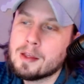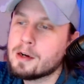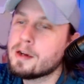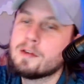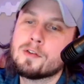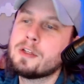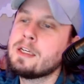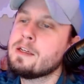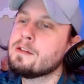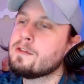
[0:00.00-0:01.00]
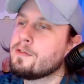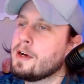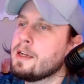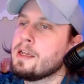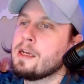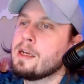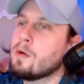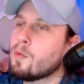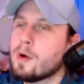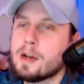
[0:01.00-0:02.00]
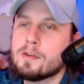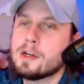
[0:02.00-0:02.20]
the internet for leads, finding whatever